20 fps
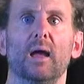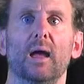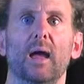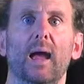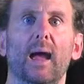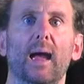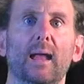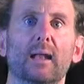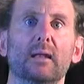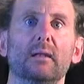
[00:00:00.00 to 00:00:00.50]

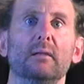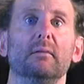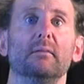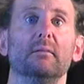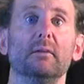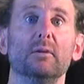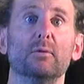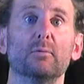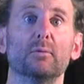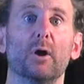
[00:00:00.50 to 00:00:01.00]
and
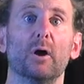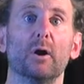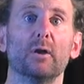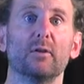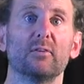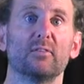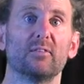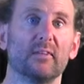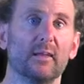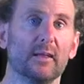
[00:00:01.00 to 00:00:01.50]
you'll
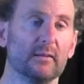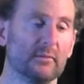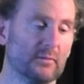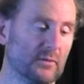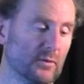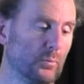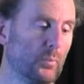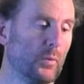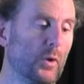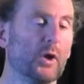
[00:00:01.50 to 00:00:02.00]
notice that to
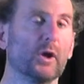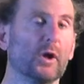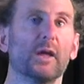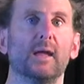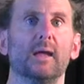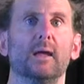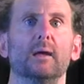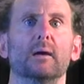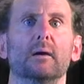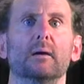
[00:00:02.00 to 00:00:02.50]
work
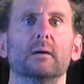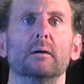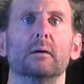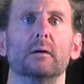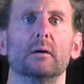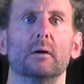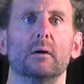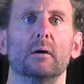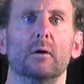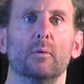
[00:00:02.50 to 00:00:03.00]
here
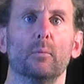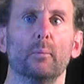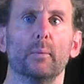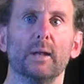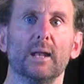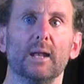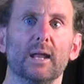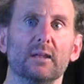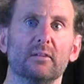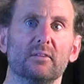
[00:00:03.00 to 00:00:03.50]
we
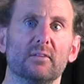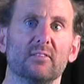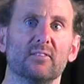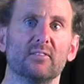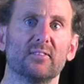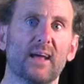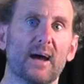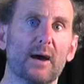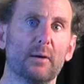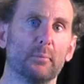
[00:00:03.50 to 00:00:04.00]
need to
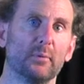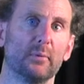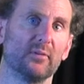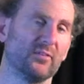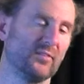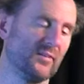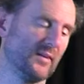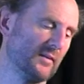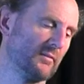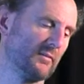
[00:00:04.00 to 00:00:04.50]
start with
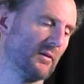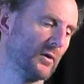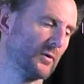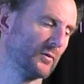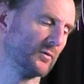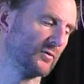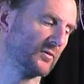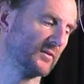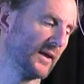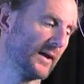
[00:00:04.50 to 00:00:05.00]

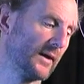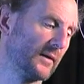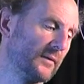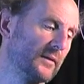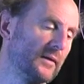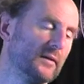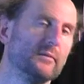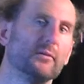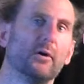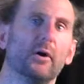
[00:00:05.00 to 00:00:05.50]
zeros down the
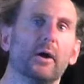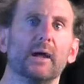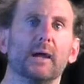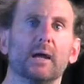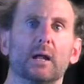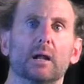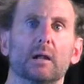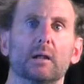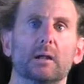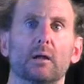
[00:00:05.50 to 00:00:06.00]

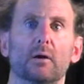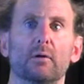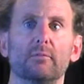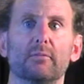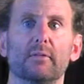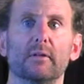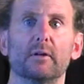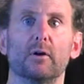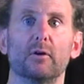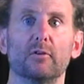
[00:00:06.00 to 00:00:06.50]
diagonal of the
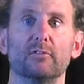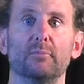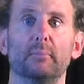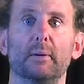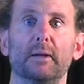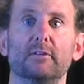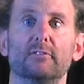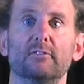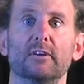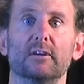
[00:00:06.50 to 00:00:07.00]
cost
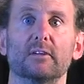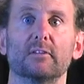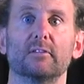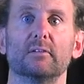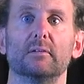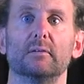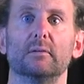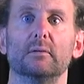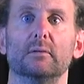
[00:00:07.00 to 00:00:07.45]
matrix.